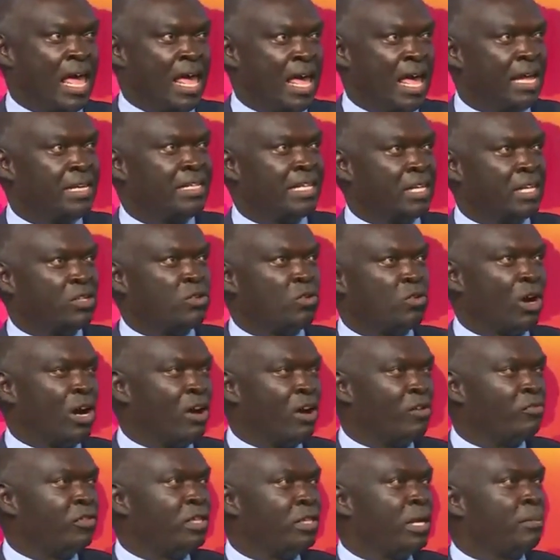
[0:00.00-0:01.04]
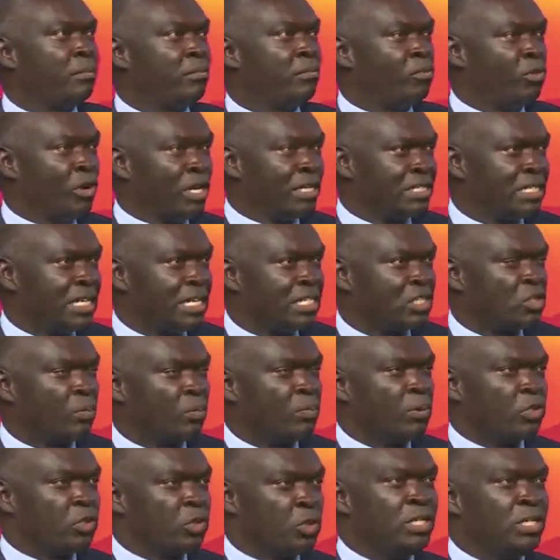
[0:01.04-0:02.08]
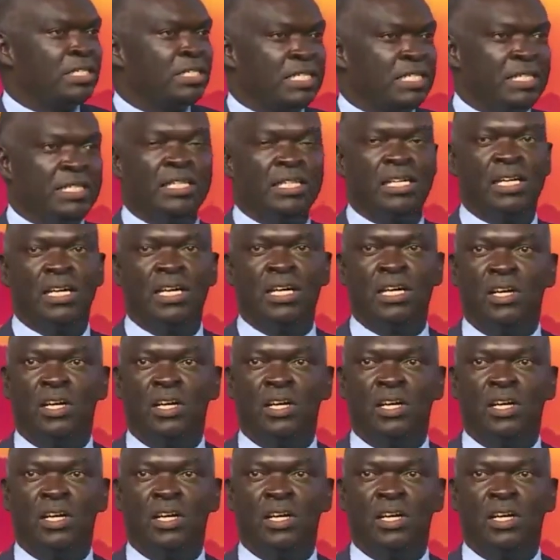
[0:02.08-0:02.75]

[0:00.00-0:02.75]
and that you have the greatest opportunity